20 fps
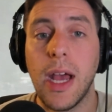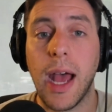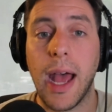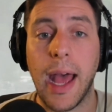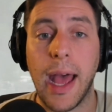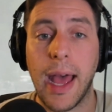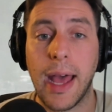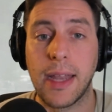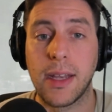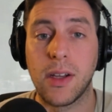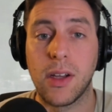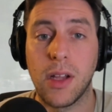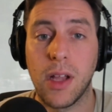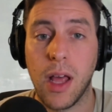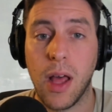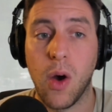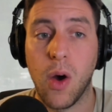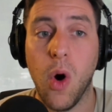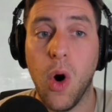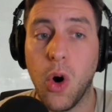And
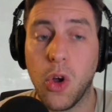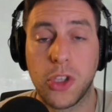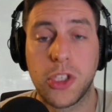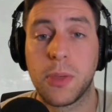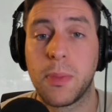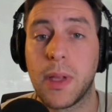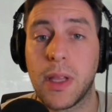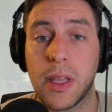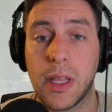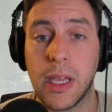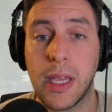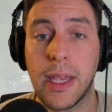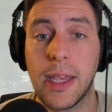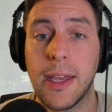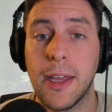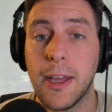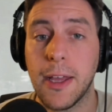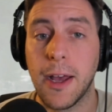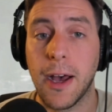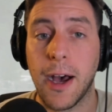ultimately,
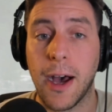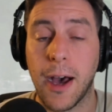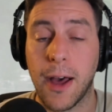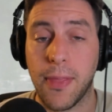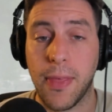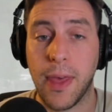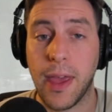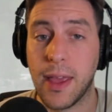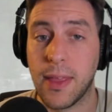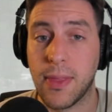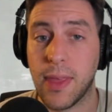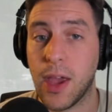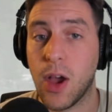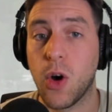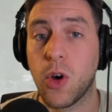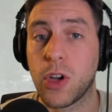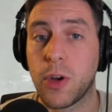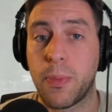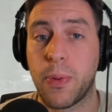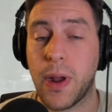uh, they, they
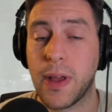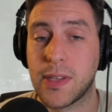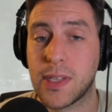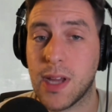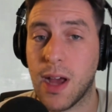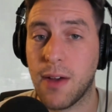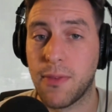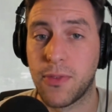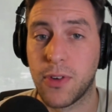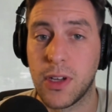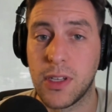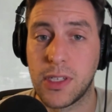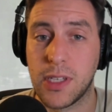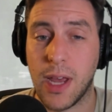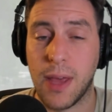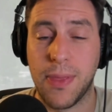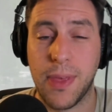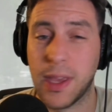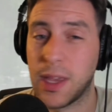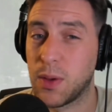hold a press conference. I
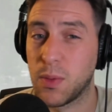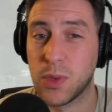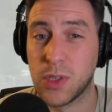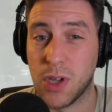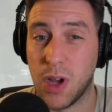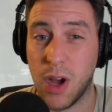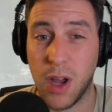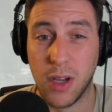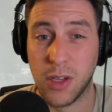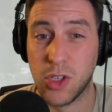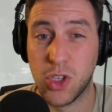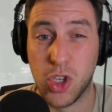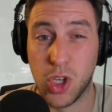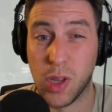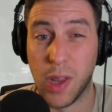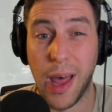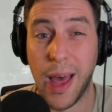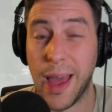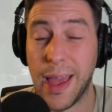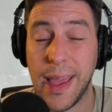think it was on
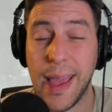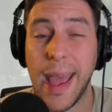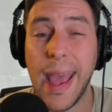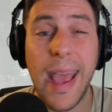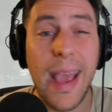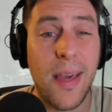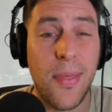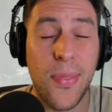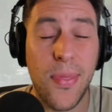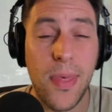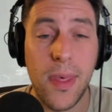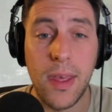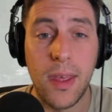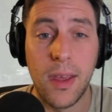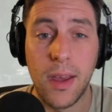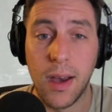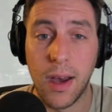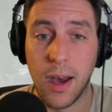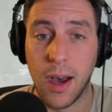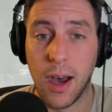July 8th
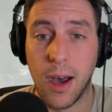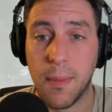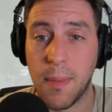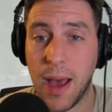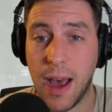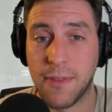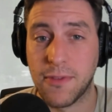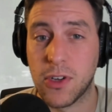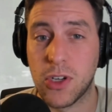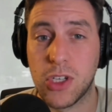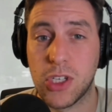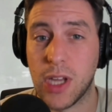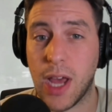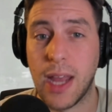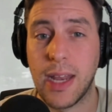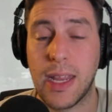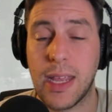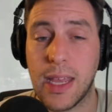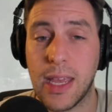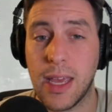um, after
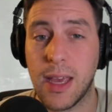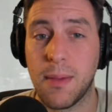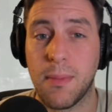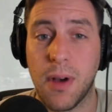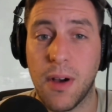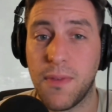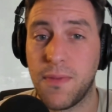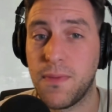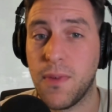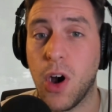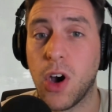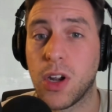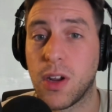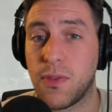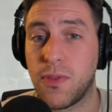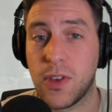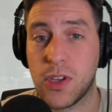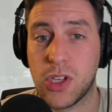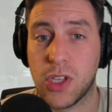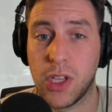signing him
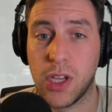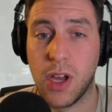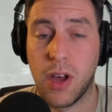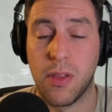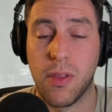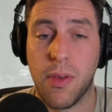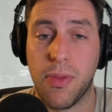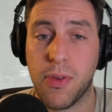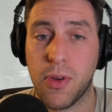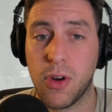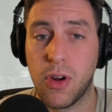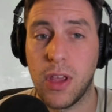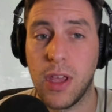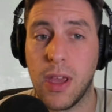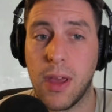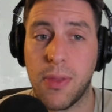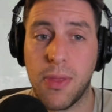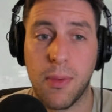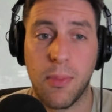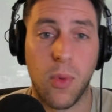unofficially on the
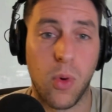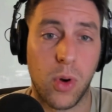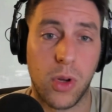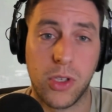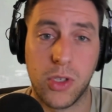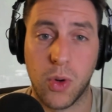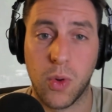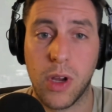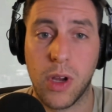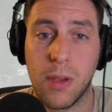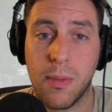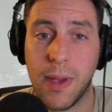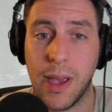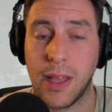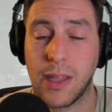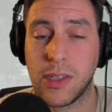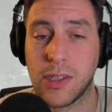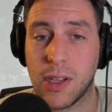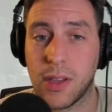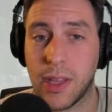30th. The moratorium
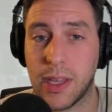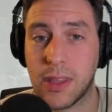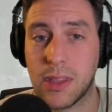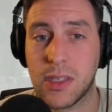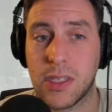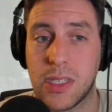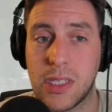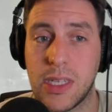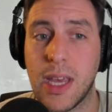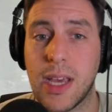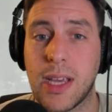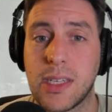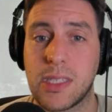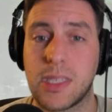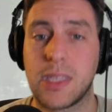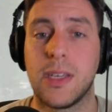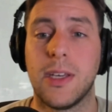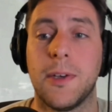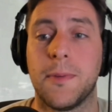ends on like the 6th.